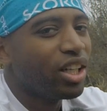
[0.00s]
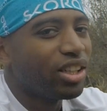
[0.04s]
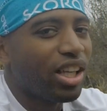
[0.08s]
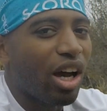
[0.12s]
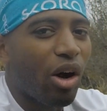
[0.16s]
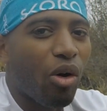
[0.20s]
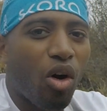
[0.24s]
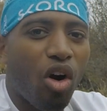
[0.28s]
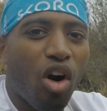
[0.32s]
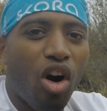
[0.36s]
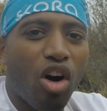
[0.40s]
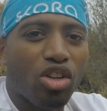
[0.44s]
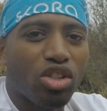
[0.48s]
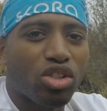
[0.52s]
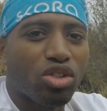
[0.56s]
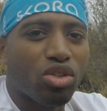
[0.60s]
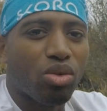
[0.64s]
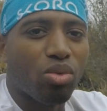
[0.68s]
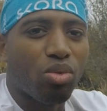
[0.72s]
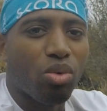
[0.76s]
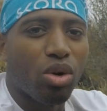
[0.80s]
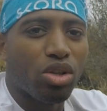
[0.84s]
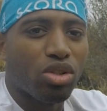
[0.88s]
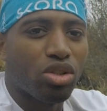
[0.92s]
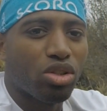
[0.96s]
That will
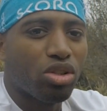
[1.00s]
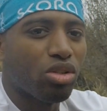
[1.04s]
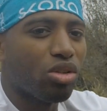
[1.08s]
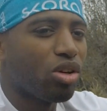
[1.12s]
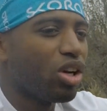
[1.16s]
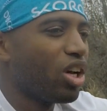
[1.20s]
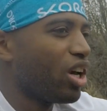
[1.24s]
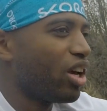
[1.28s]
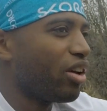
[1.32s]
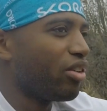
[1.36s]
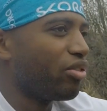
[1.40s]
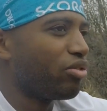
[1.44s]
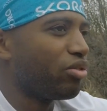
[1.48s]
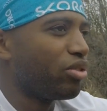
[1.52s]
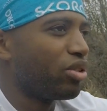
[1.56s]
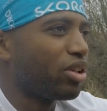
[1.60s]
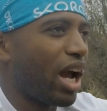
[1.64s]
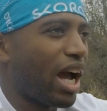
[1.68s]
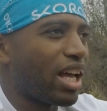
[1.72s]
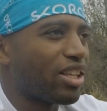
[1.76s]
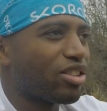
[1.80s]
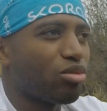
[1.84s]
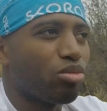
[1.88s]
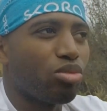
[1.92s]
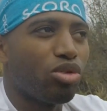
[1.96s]
also work too. If you
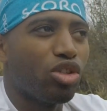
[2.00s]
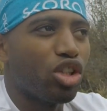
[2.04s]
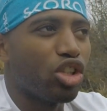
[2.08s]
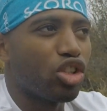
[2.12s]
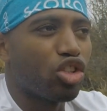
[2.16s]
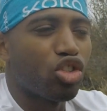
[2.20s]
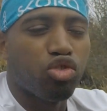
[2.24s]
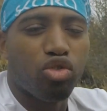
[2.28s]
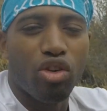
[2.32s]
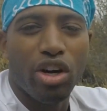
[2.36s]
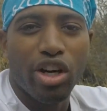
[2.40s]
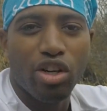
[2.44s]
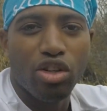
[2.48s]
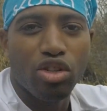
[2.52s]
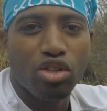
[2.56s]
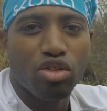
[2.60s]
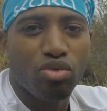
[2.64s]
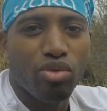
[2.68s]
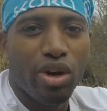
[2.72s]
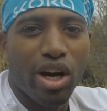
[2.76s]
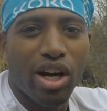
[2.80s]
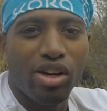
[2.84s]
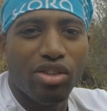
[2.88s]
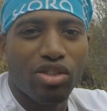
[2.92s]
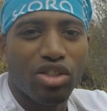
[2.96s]
got some good trails
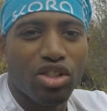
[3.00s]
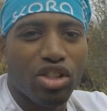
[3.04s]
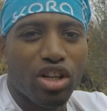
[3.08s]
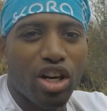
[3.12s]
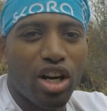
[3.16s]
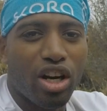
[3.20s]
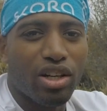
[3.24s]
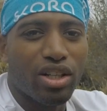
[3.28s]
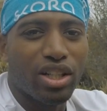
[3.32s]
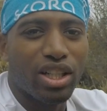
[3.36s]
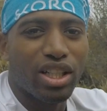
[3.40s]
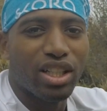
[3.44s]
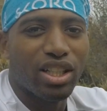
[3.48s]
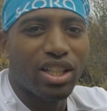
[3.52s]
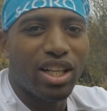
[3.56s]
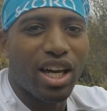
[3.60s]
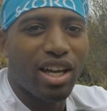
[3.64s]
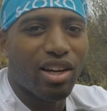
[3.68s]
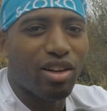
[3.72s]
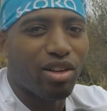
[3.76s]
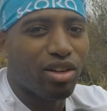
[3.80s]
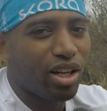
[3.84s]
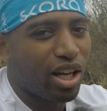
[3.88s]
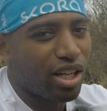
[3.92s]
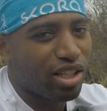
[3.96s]
around your area
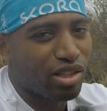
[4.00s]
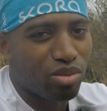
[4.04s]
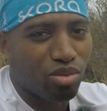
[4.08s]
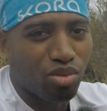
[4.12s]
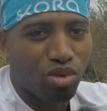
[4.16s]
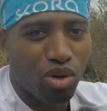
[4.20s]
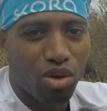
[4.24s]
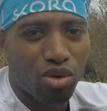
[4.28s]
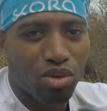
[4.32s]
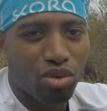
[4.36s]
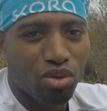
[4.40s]
that are like some